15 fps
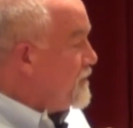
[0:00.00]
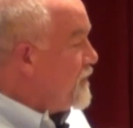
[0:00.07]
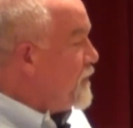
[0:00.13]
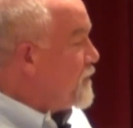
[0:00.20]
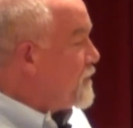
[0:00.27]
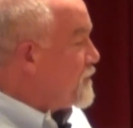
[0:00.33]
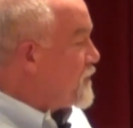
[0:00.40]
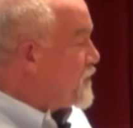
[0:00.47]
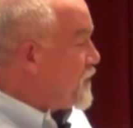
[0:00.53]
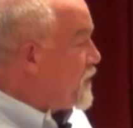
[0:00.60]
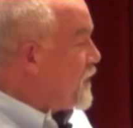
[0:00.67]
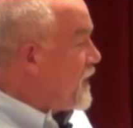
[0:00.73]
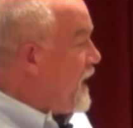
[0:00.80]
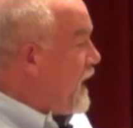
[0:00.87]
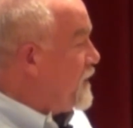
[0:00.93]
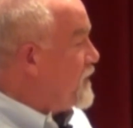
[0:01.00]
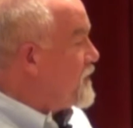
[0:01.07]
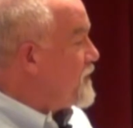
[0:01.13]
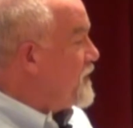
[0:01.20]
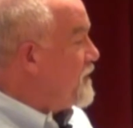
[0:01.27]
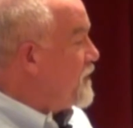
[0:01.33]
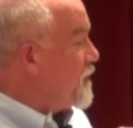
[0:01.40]
local
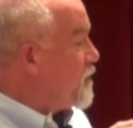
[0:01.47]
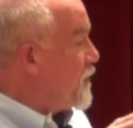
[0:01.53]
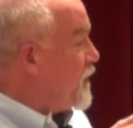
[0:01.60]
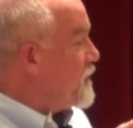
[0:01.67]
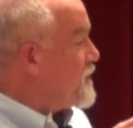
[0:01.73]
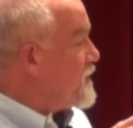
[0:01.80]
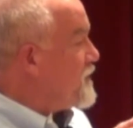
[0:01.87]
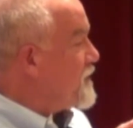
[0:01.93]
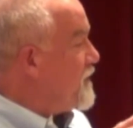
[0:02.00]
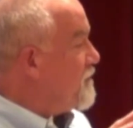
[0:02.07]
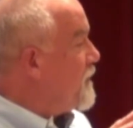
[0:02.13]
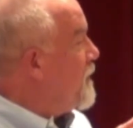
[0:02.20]
Sugarlanders in their purchase